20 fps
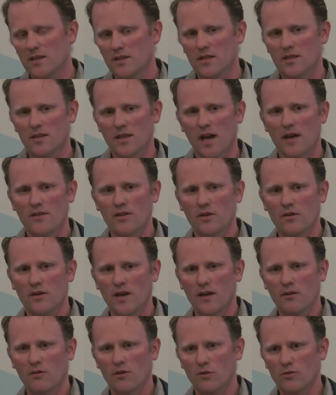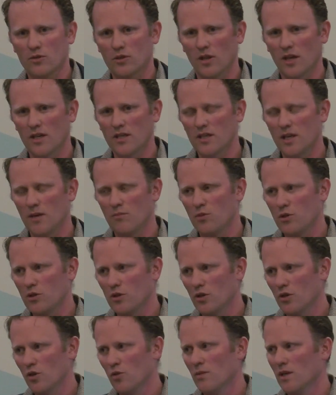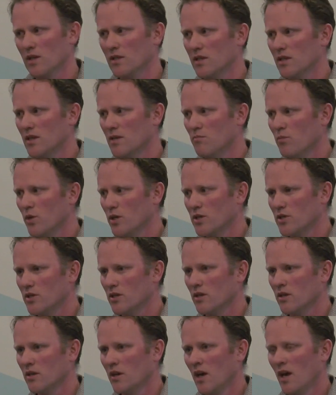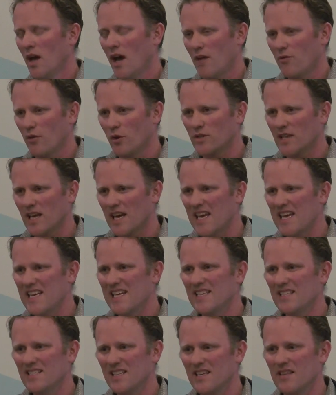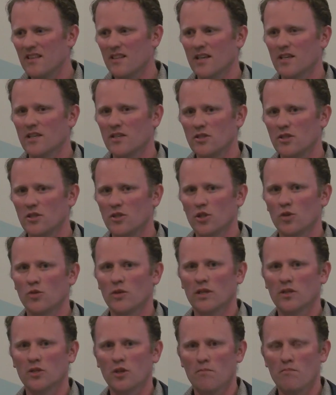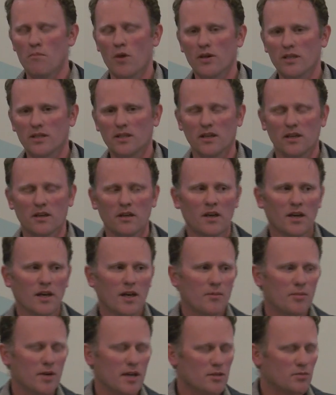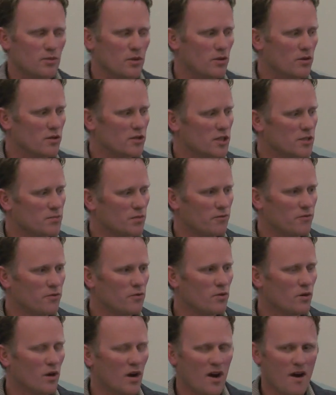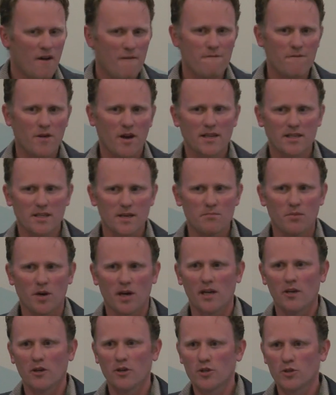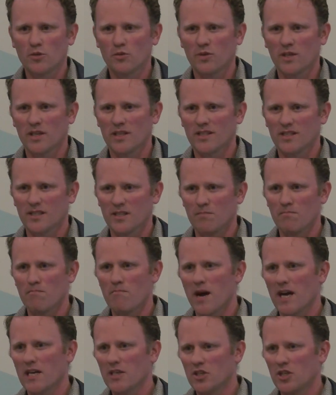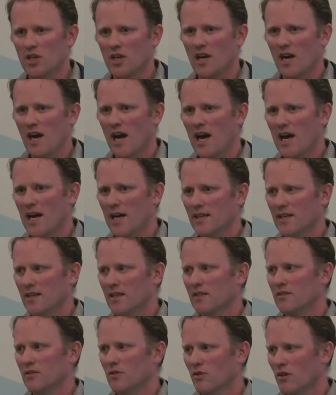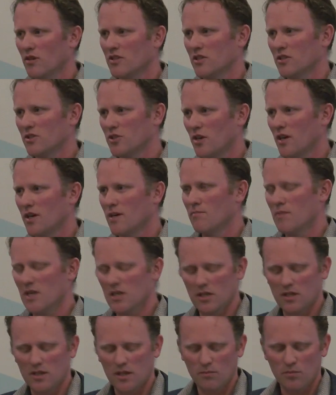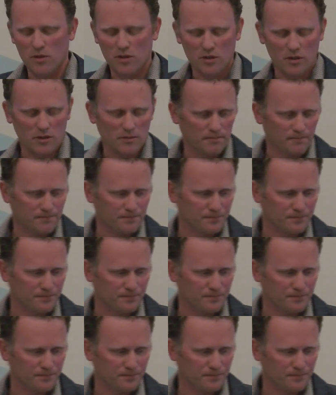sensors out there in agriculture like temperature and humidity and moisture. And those are easy things to do and to monitor, but as we heard just before, finding biological things is much harder. You're not just trying to measure temperature.